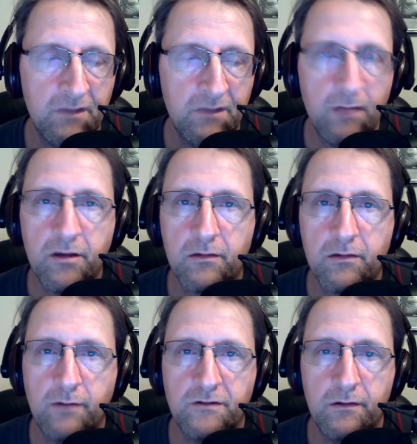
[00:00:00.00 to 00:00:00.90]

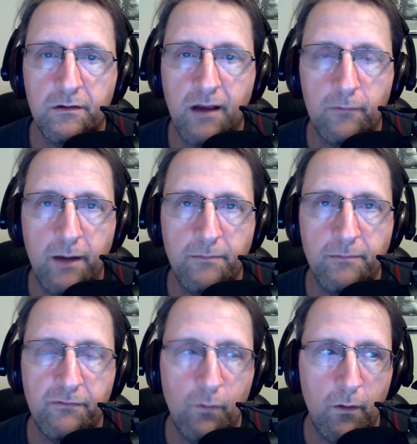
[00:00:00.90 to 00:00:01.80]
scriptures I've read
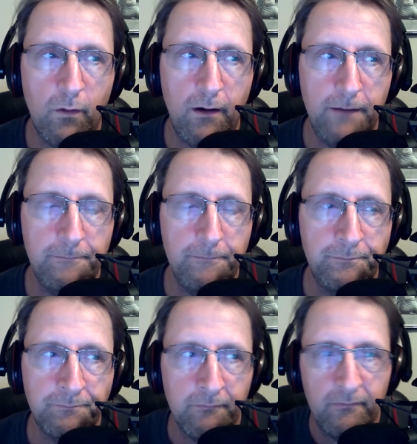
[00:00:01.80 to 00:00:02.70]
before, and
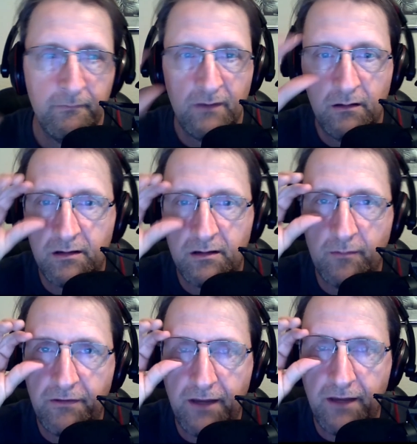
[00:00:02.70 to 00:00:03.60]
some of the
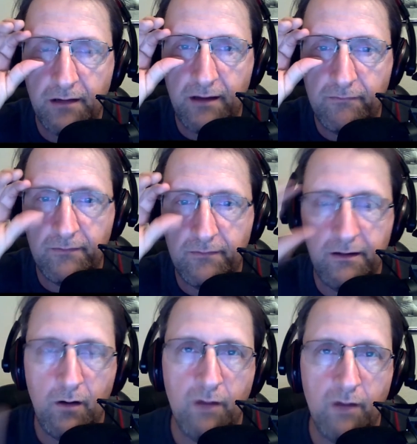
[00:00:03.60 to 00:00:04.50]
things
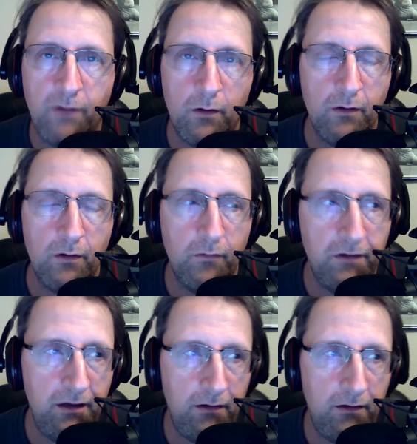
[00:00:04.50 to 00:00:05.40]
I've heard over the
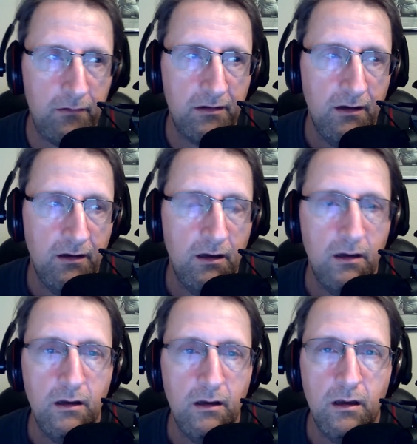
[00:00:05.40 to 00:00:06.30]
years
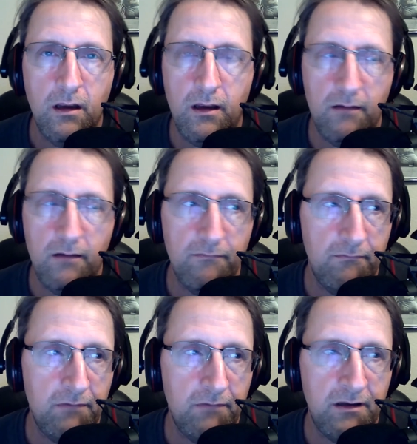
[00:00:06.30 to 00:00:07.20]

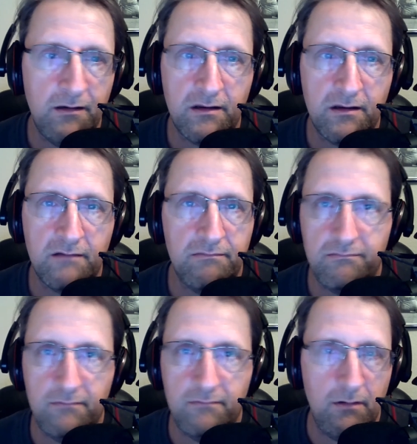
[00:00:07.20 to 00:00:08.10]
since
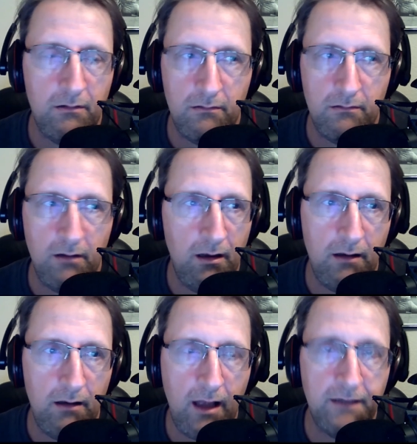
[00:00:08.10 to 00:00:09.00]

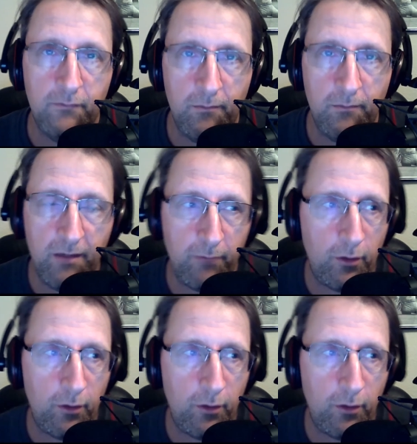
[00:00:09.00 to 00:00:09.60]
I can remember.